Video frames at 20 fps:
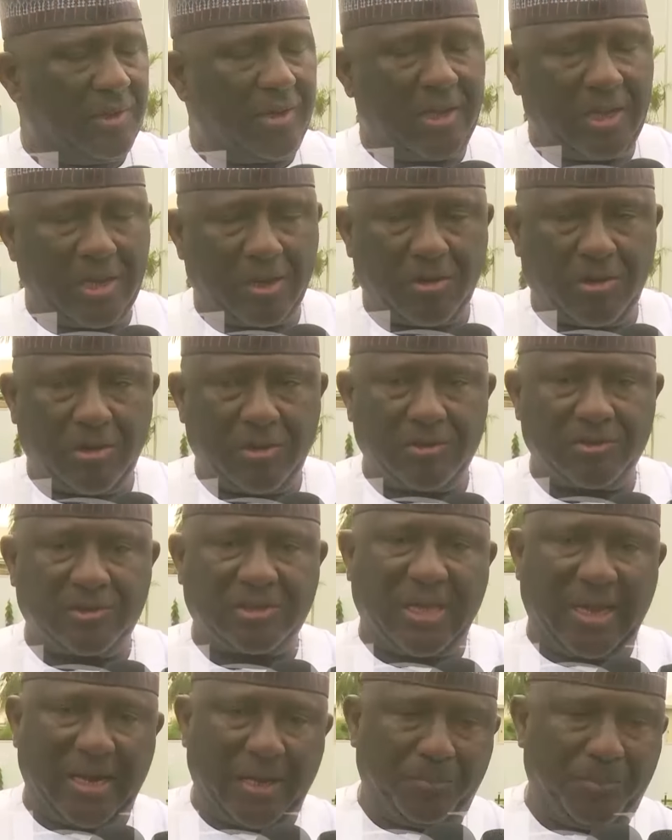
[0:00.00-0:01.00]

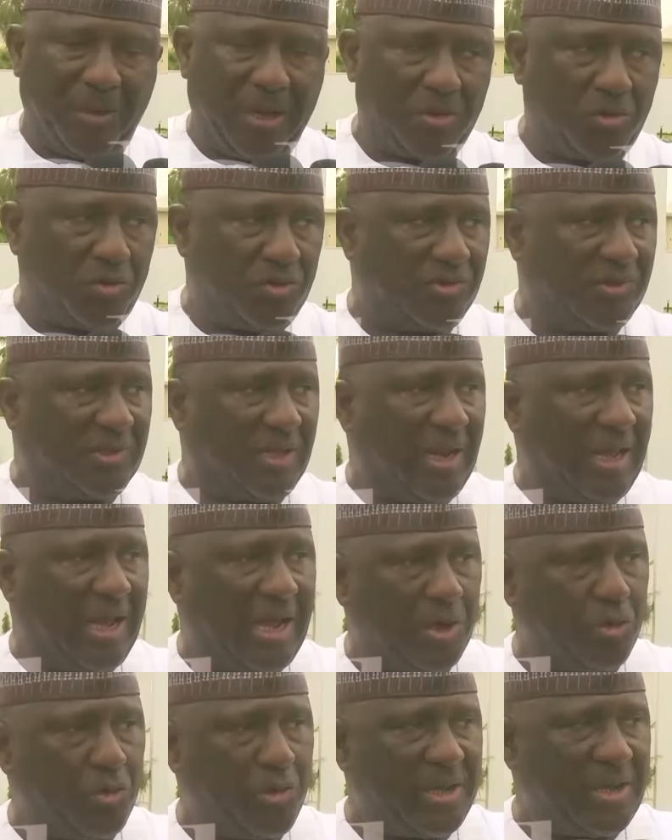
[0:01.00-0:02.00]
Lagos-Calabar Coastal
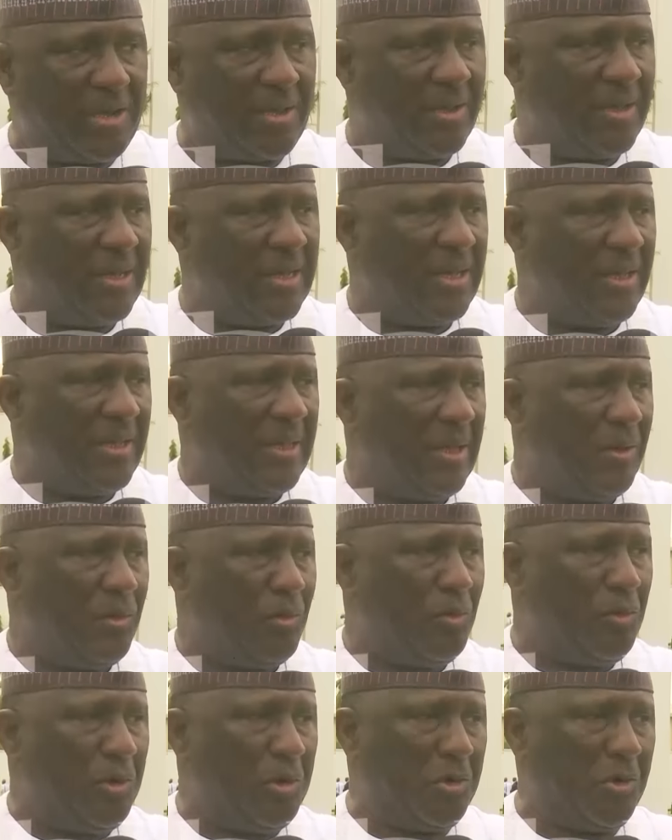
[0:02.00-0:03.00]
Highway.
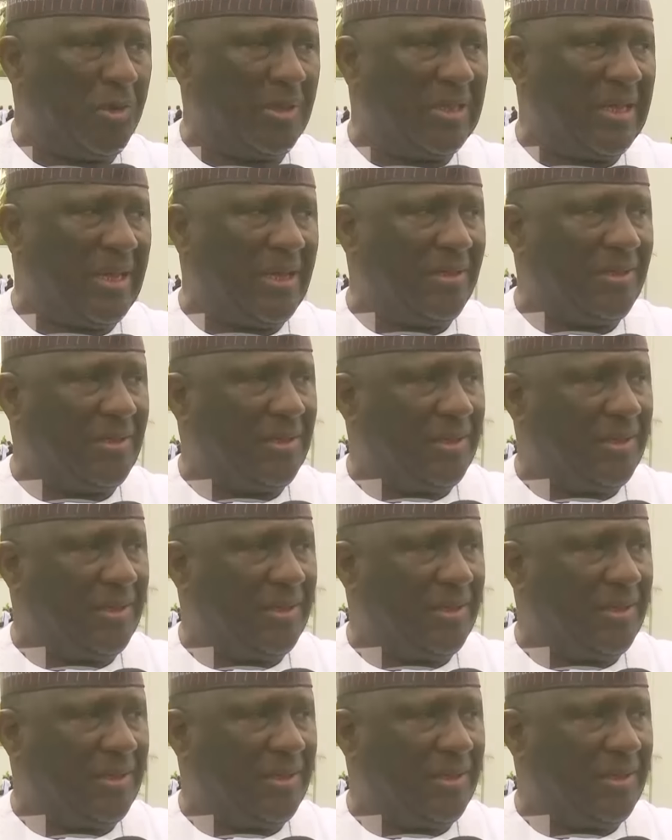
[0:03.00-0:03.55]
We know that